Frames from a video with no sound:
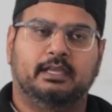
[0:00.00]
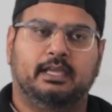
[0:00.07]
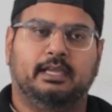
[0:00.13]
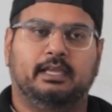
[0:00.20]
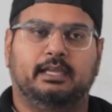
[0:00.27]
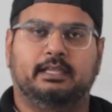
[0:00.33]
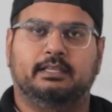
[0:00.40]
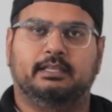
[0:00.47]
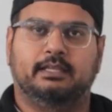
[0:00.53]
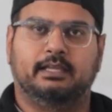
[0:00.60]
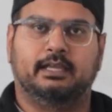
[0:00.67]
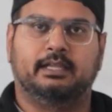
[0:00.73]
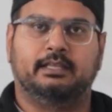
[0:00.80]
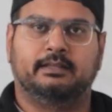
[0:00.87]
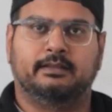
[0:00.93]
and
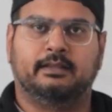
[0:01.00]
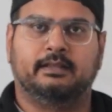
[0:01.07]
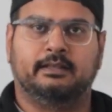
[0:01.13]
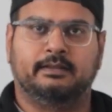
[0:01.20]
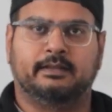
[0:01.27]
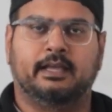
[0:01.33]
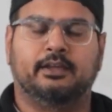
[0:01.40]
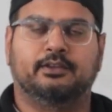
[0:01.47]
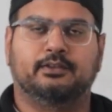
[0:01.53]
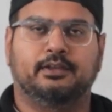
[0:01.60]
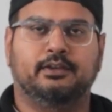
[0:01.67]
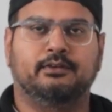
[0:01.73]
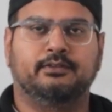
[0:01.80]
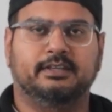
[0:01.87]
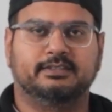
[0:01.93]

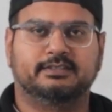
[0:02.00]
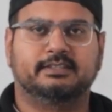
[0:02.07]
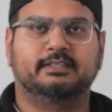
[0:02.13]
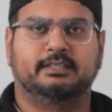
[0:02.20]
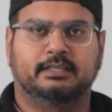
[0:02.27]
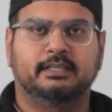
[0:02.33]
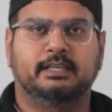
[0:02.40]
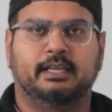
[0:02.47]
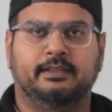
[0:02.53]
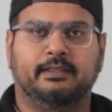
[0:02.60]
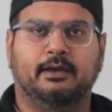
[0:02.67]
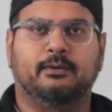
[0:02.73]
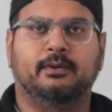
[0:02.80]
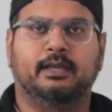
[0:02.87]
calculate your risk in that